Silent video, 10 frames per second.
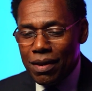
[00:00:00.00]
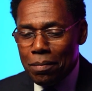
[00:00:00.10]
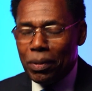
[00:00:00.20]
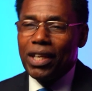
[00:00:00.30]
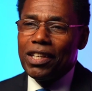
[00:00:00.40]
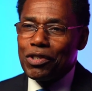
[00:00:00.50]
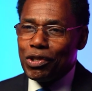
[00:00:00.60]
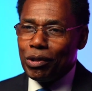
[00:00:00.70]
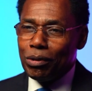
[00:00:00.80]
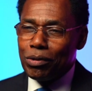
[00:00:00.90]
began
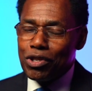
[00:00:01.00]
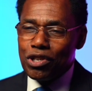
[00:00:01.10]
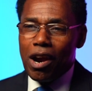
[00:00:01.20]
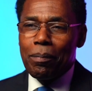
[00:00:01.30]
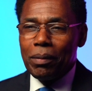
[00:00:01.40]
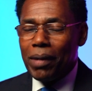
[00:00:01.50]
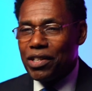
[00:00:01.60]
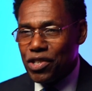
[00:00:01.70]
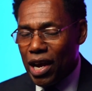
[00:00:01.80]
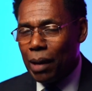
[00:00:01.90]
to sharpen my
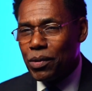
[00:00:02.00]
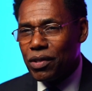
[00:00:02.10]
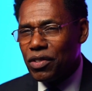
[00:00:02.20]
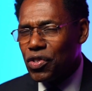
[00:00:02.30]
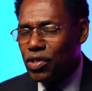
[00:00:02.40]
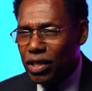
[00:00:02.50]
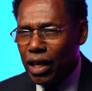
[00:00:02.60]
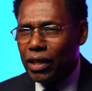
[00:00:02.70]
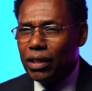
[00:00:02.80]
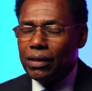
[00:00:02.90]
chops and
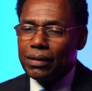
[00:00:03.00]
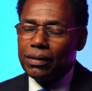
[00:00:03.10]
study.